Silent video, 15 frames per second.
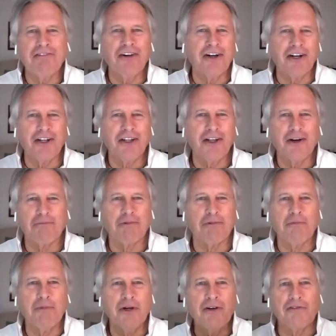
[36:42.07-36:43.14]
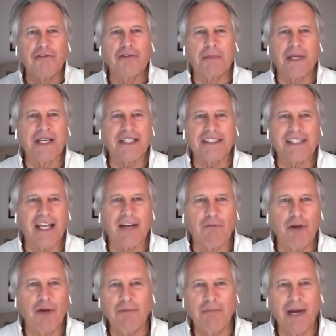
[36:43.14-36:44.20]
frontal lobe removed because I'd
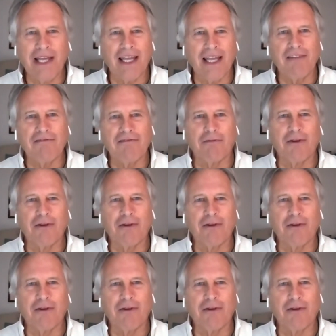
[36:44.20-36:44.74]
run my life